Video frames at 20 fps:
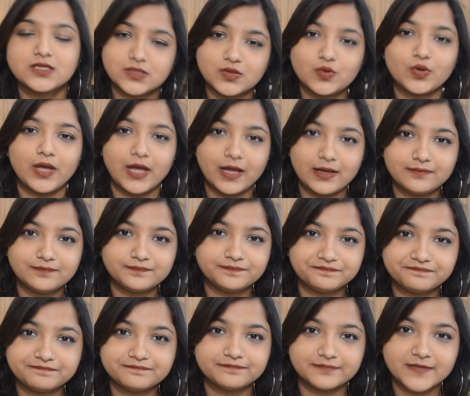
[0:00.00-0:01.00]
So yeah,
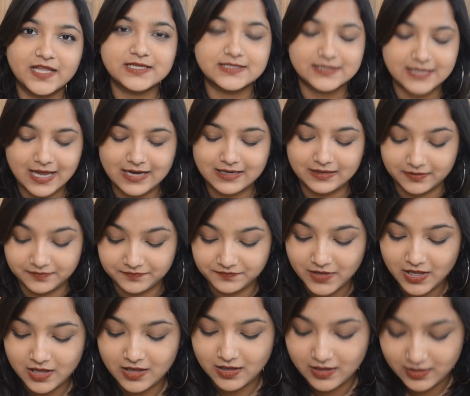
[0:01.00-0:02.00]
there's that.
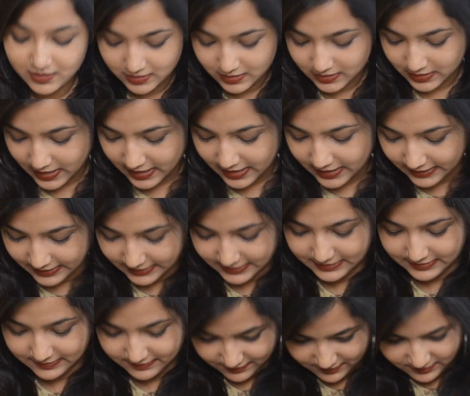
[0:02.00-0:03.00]

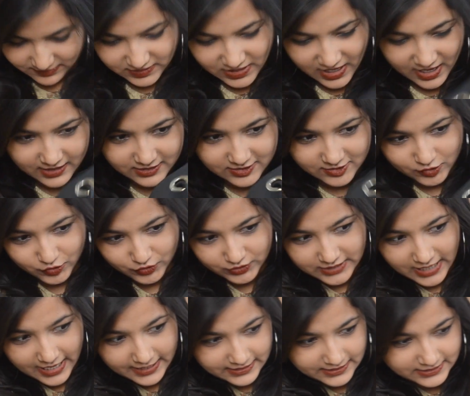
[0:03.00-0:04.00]
And yeah, so
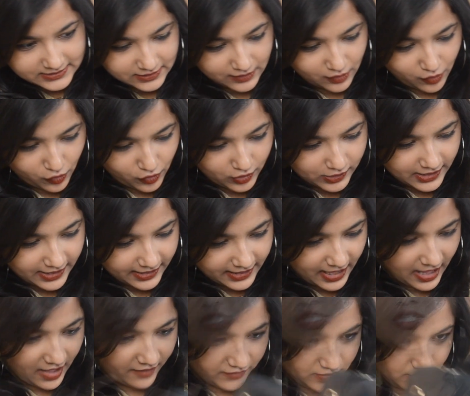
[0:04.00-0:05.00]
that is all I
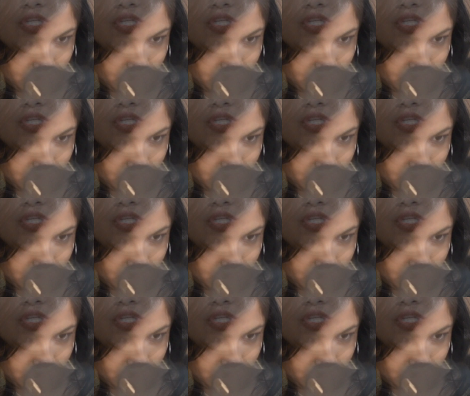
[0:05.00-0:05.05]
have